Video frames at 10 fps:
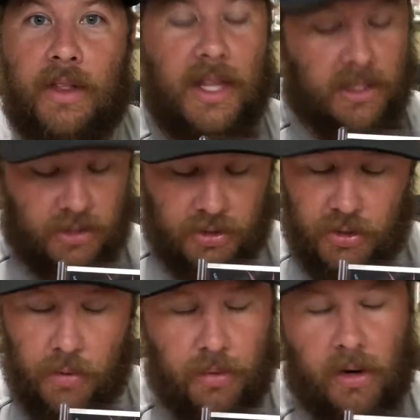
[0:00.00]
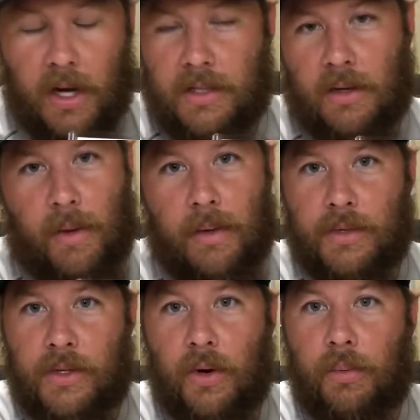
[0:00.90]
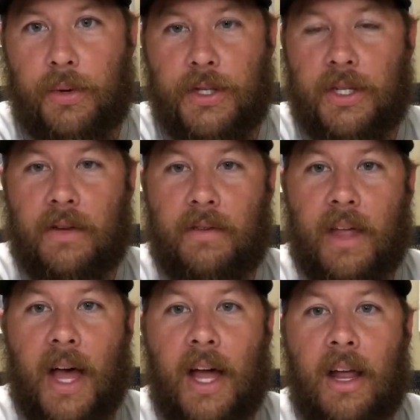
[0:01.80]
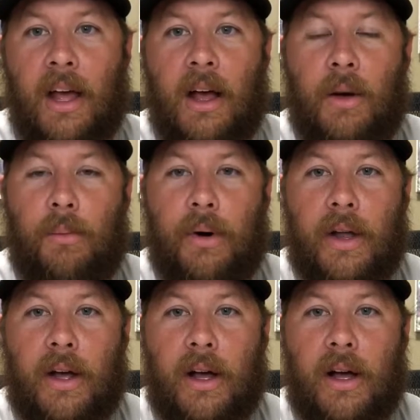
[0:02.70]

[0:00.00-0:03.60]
That's super awesome. I'm so appreciative of that. But